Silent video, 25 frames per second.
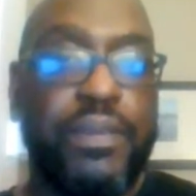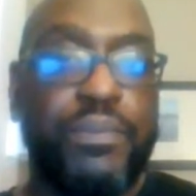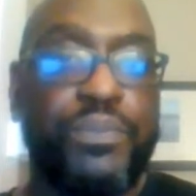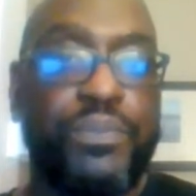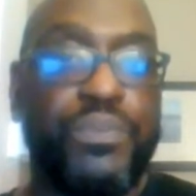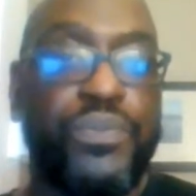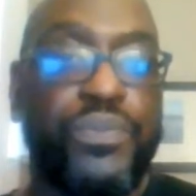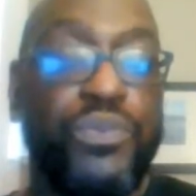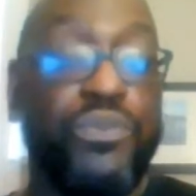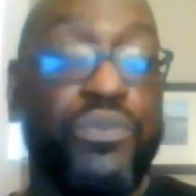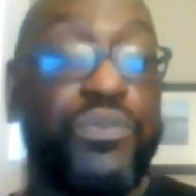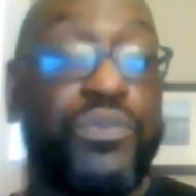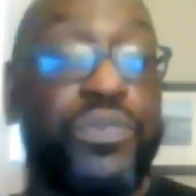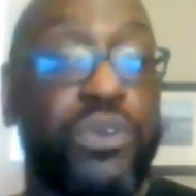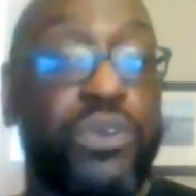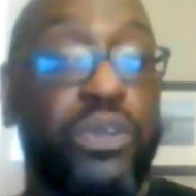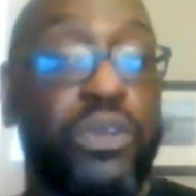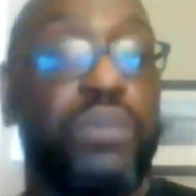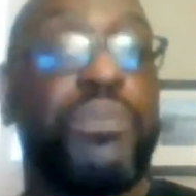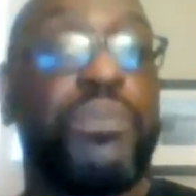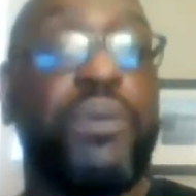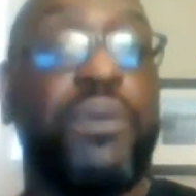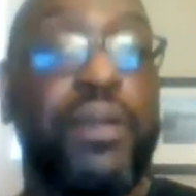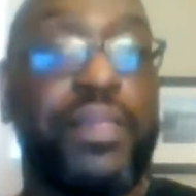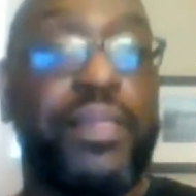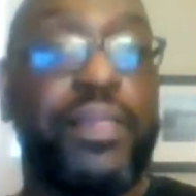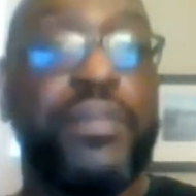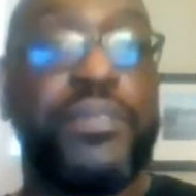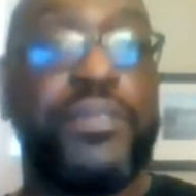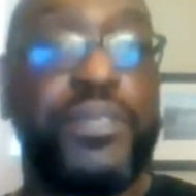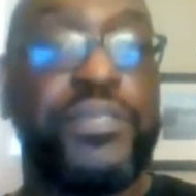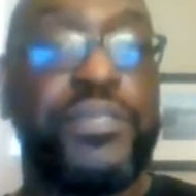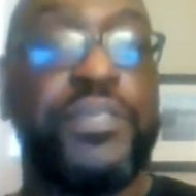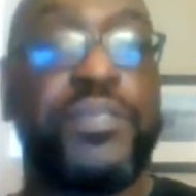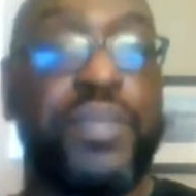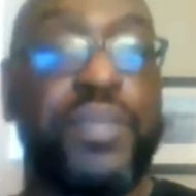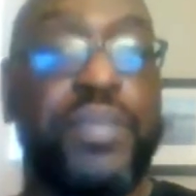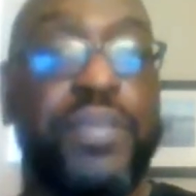Through third-party
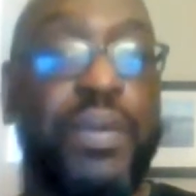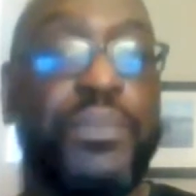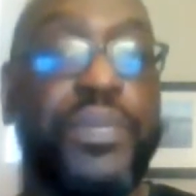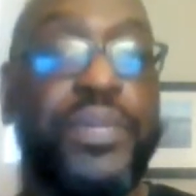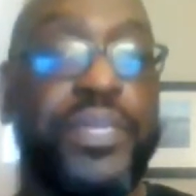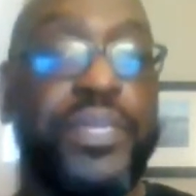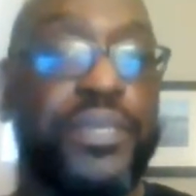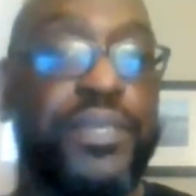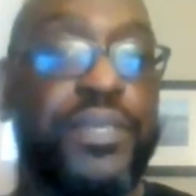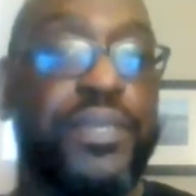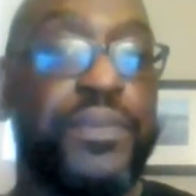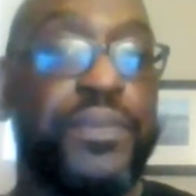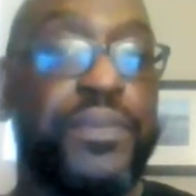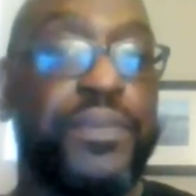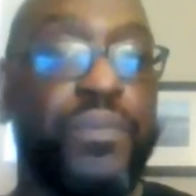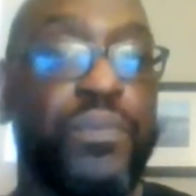logistics companies.